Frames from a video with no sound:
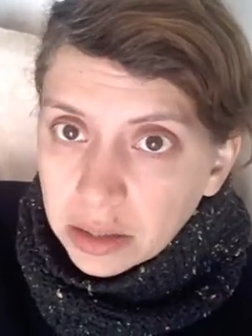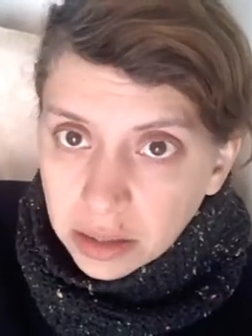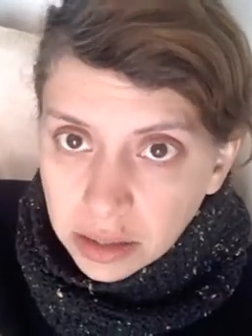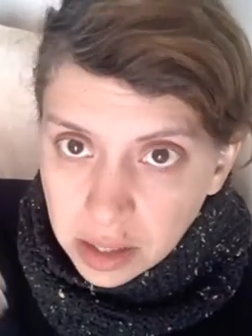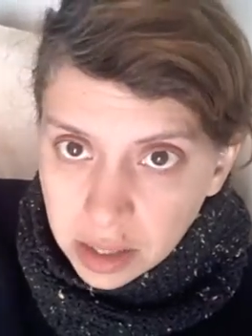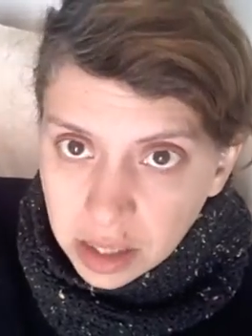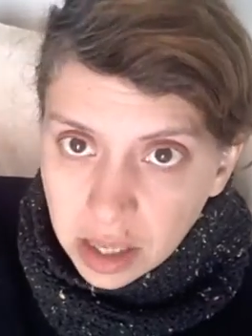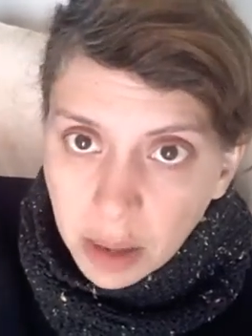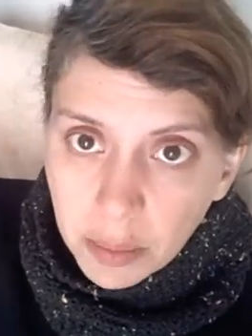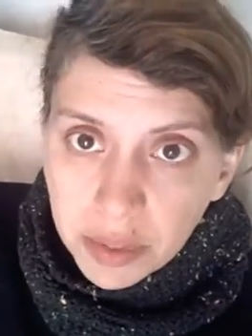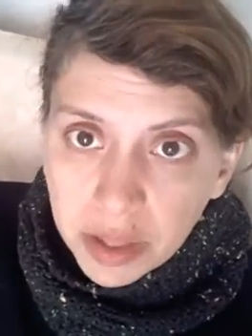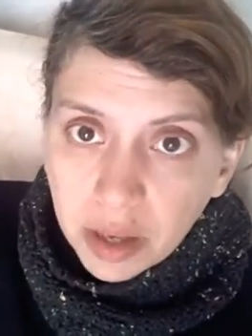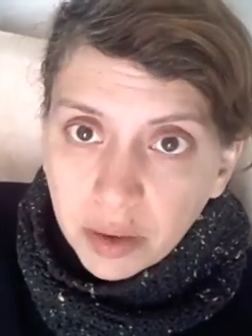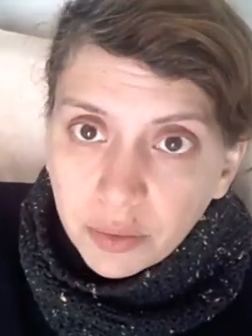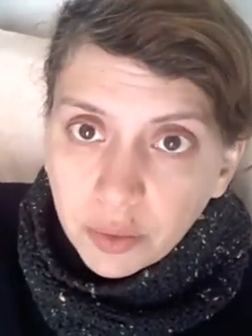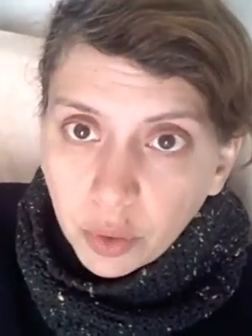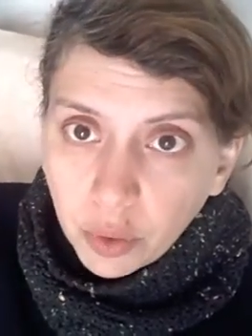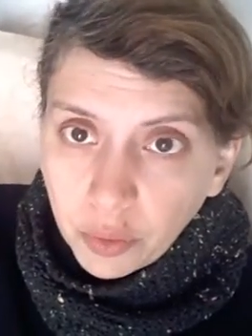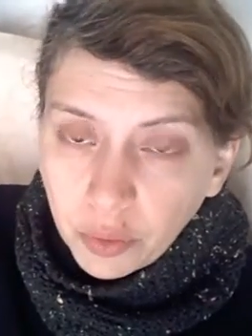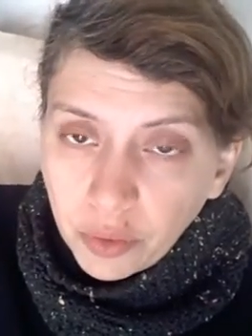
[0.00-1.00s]
something
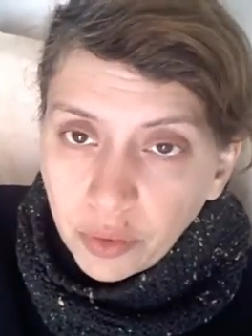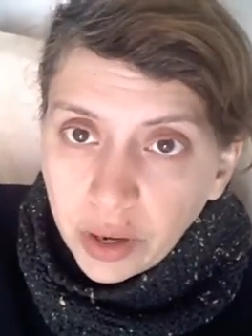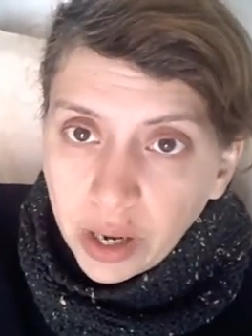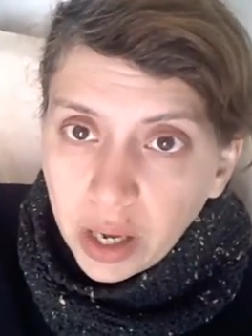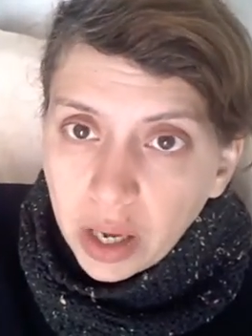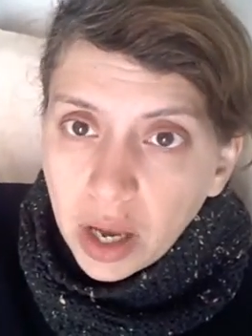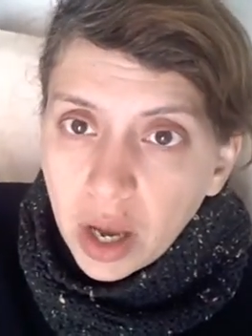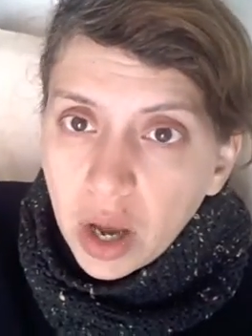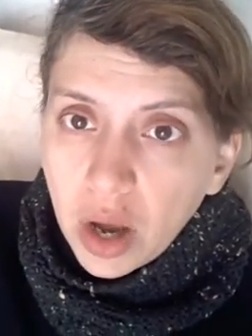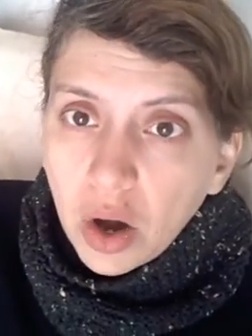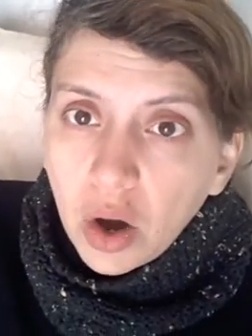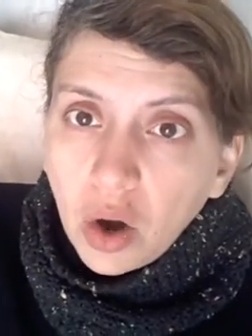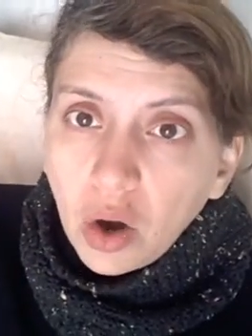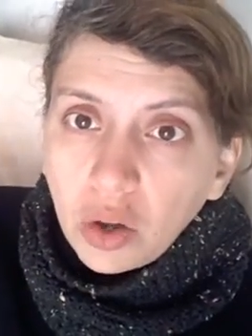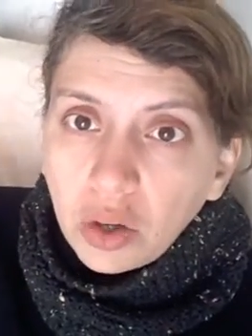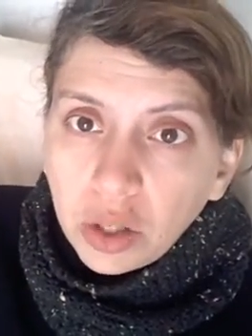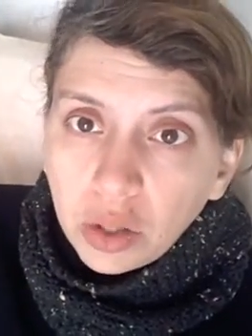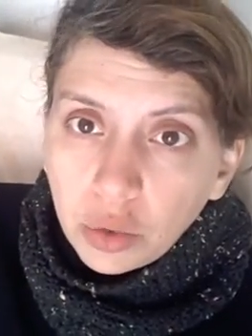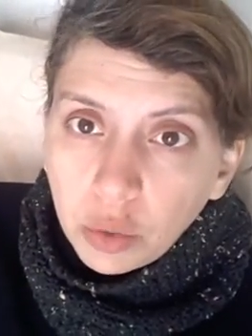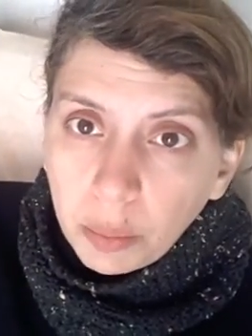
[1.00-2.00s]
for free
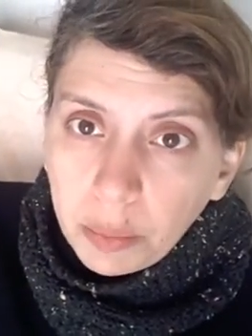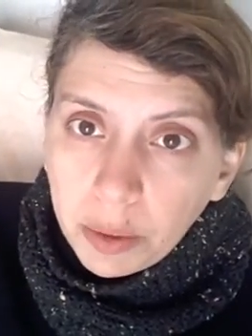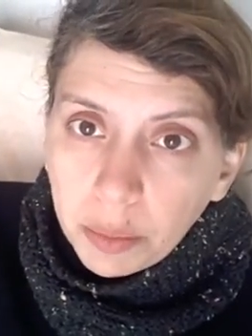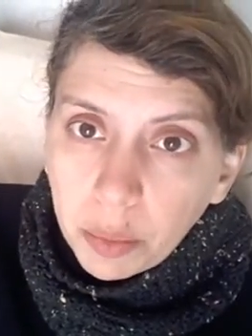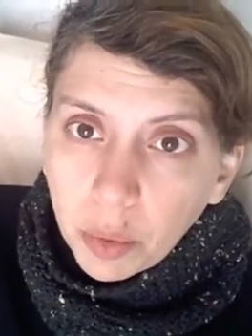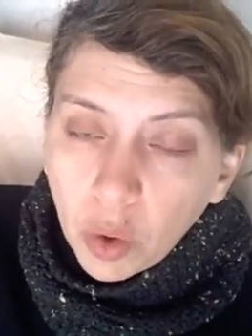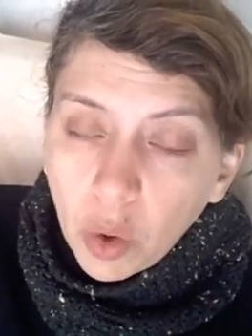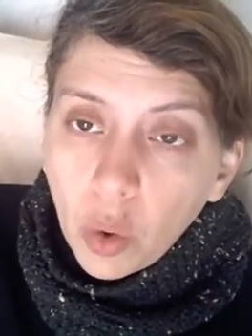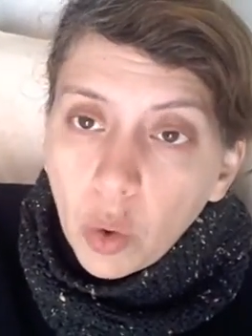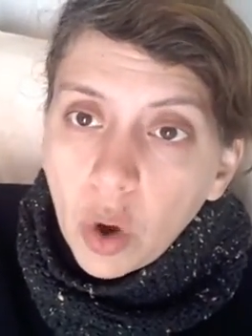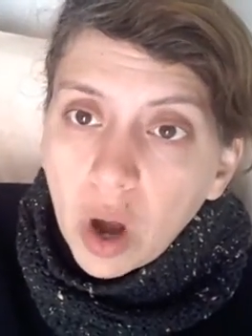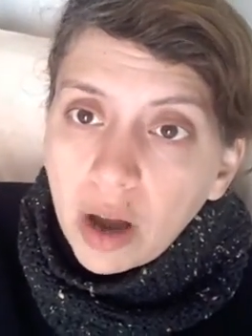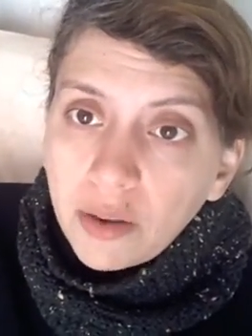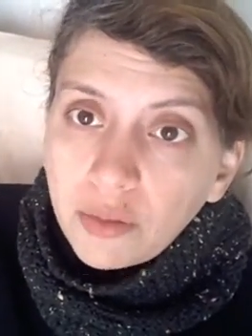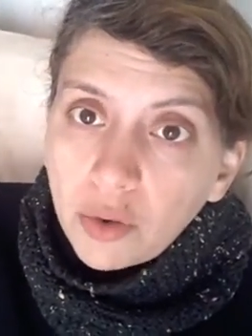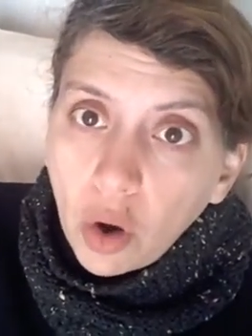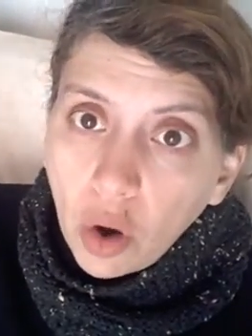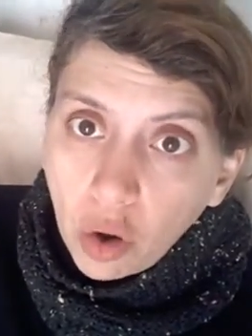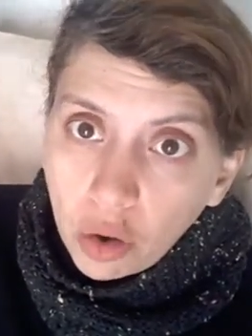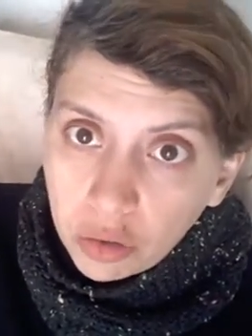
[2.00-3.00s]
only to people who
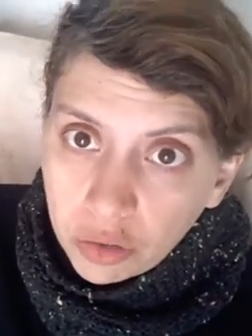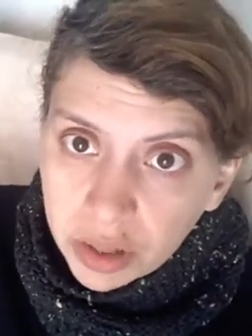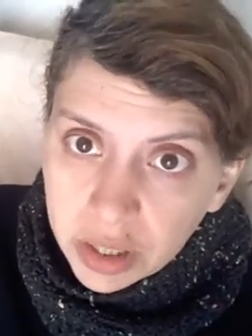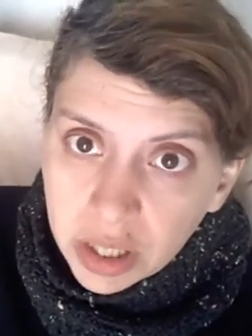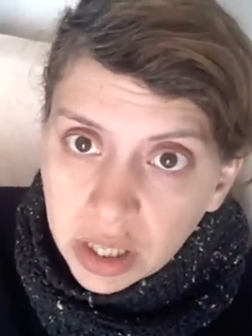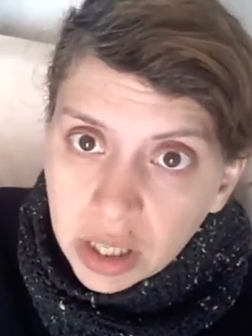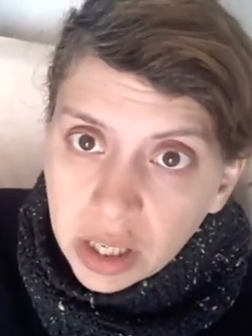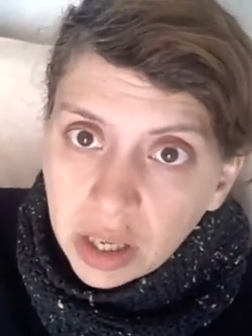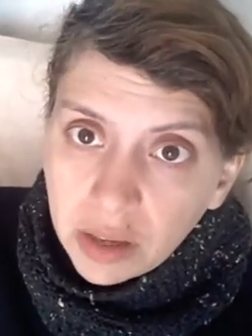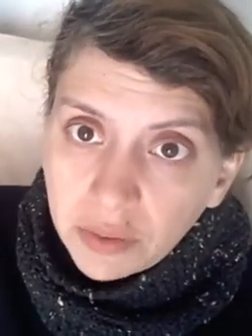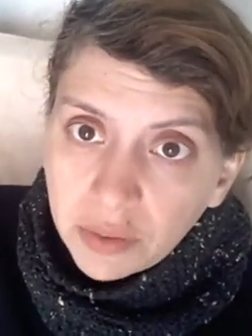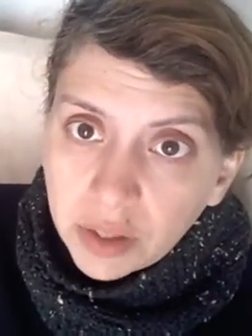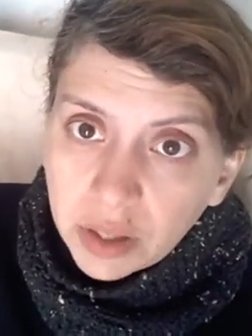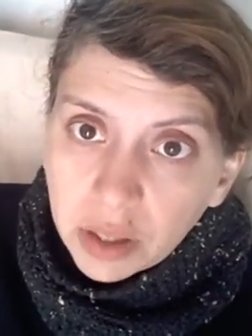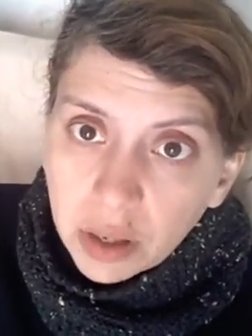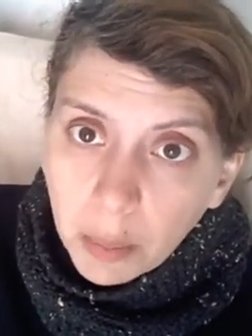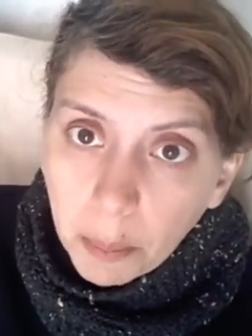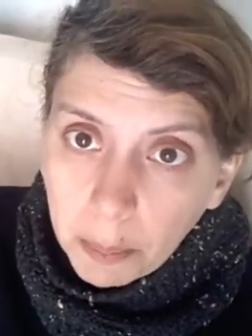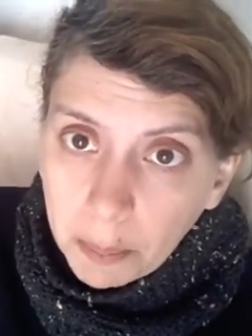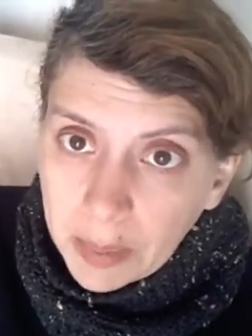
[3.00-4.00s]
have already
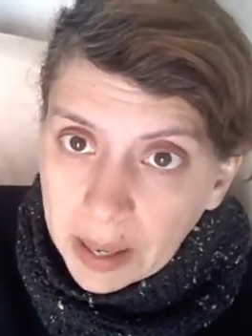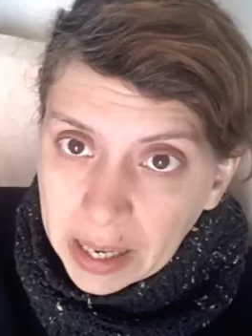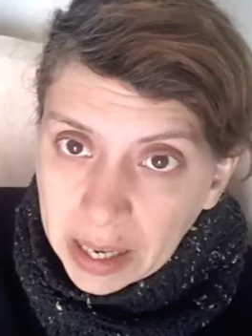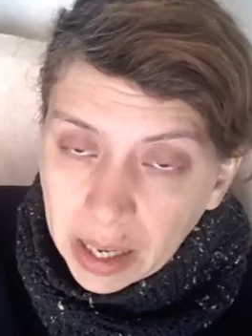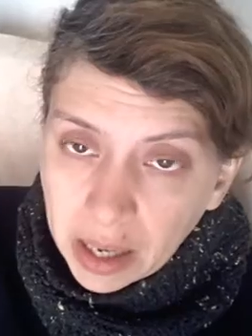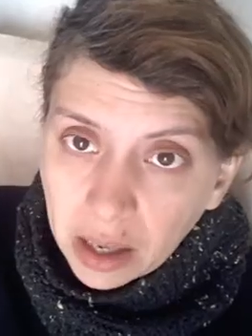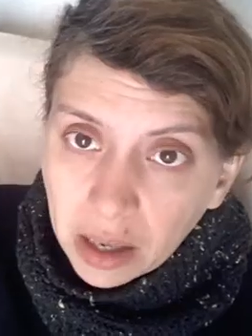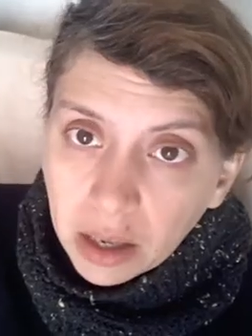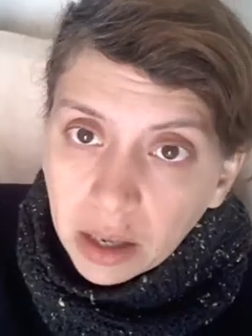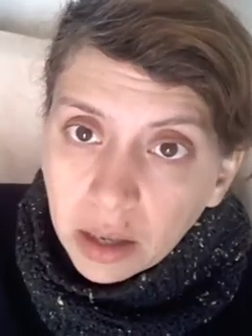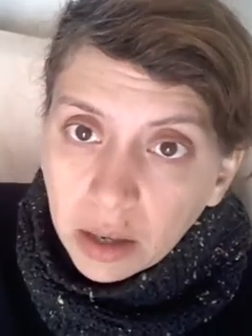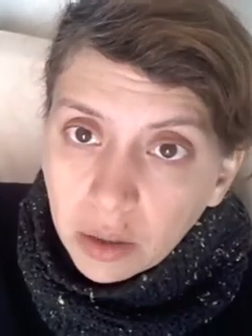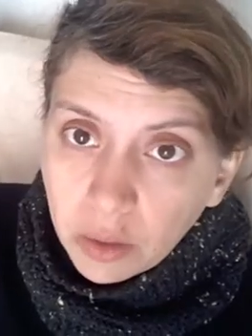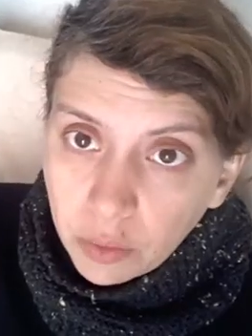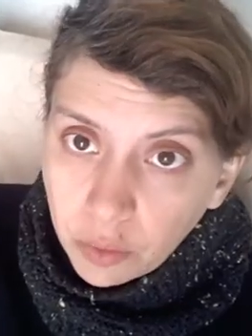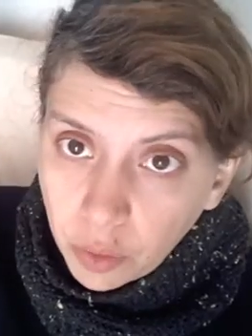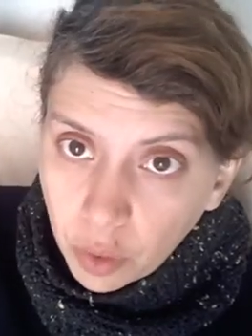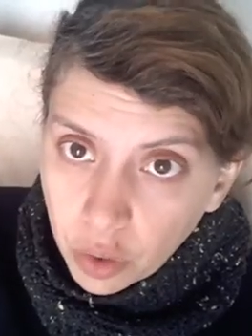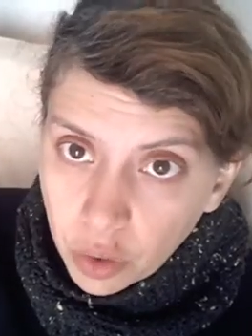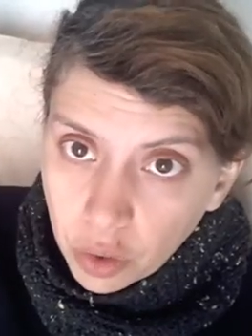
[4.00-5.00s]
given money
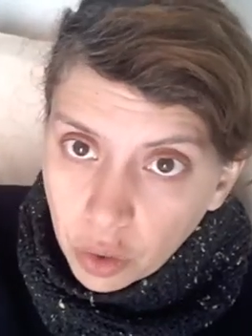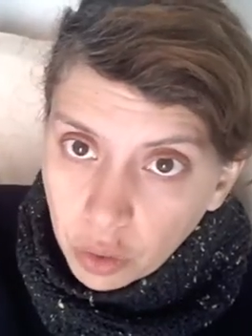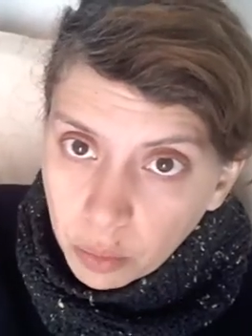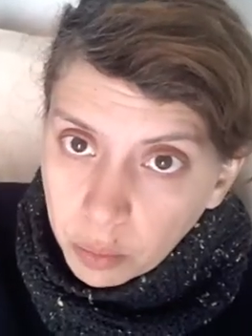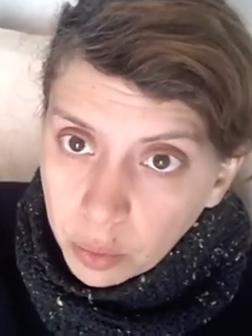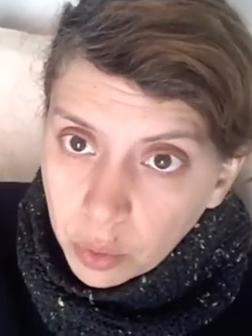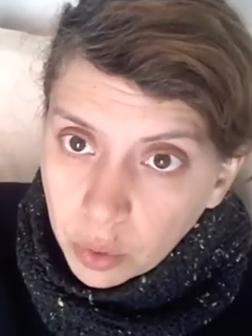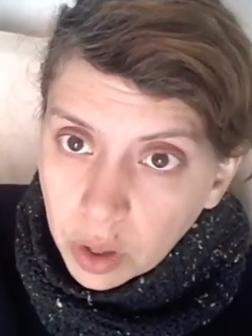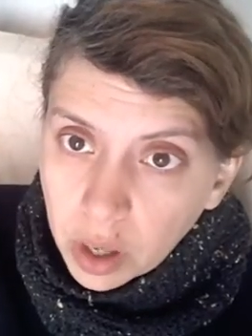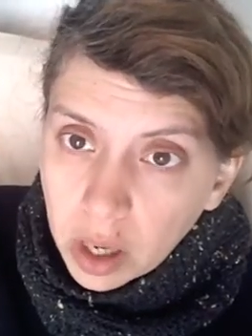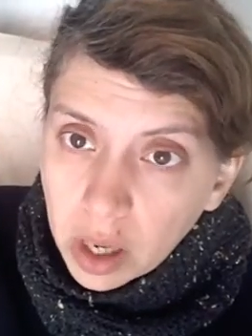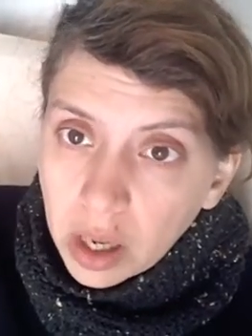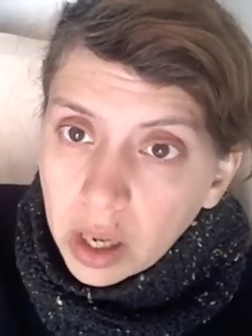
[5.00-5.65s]
for your book.